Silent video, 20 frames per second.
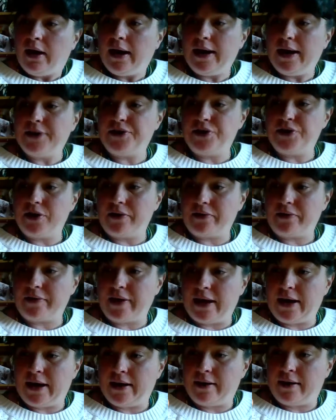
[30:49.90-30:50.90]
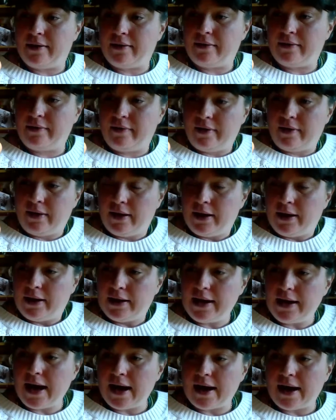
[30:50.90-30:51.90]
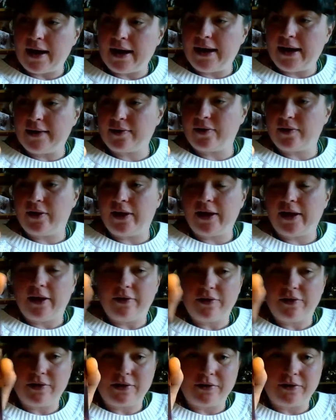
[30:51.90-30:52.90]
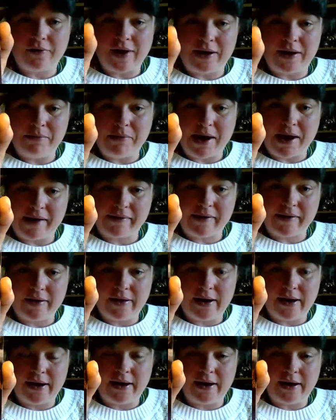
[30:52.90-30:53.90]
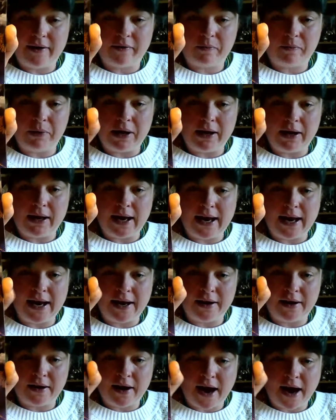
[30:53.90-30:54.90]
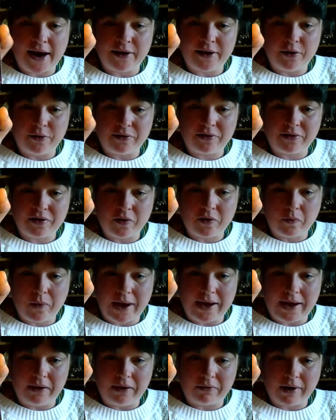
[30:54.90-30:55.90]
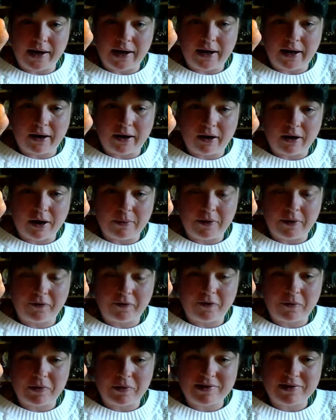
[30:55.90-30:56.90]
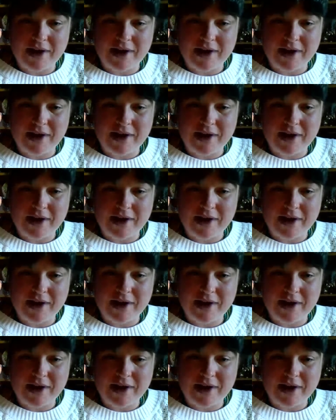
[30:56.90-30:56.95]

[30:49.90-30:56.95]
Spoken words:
it just is, yeah, it's like the divine masculine is being, and I noticed the weight right here coming from his